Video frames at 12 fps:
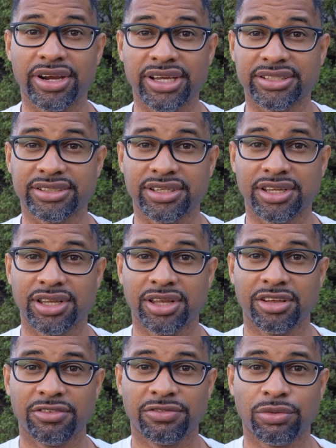RX.
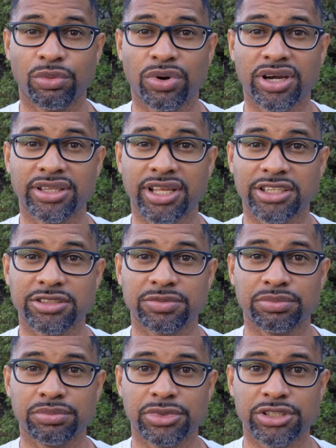For one, that
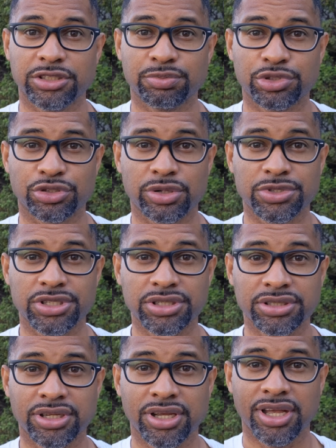means
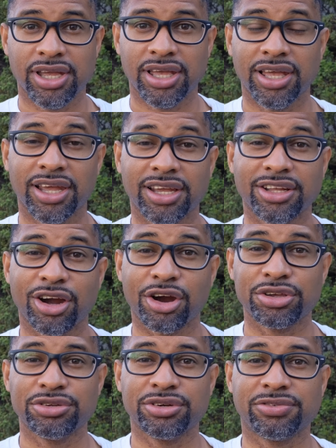prescription. And
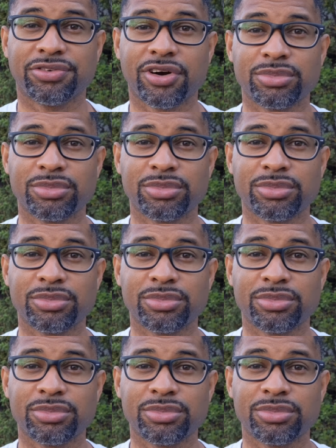are you a